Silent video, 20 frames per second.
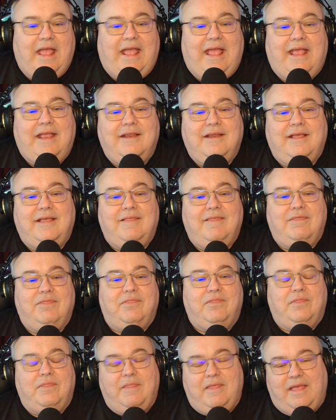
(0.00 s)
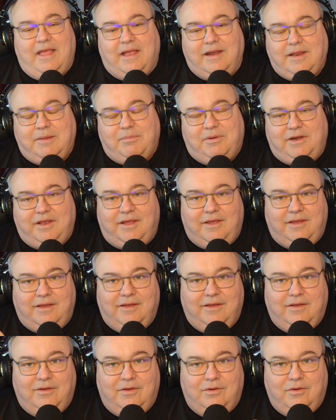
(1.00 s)
And anybody
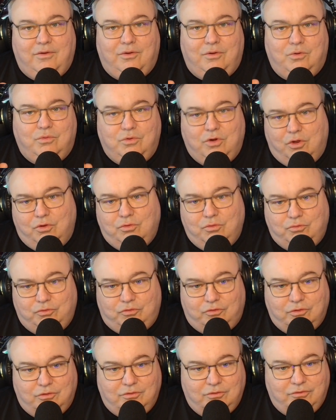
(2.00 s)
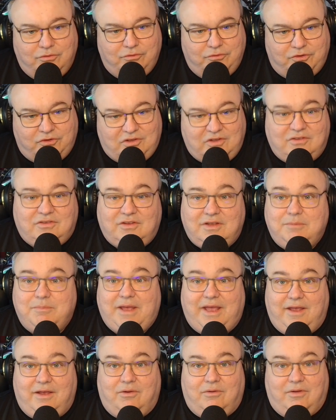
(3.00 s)
who knows CC
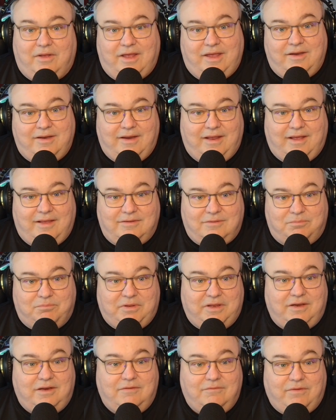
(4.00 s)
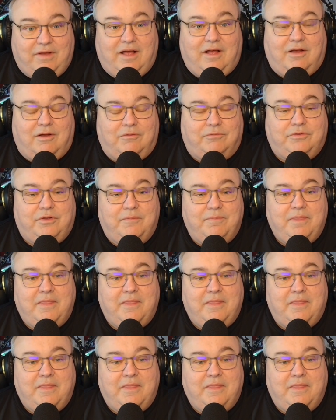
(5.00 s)
Mail and has been involved,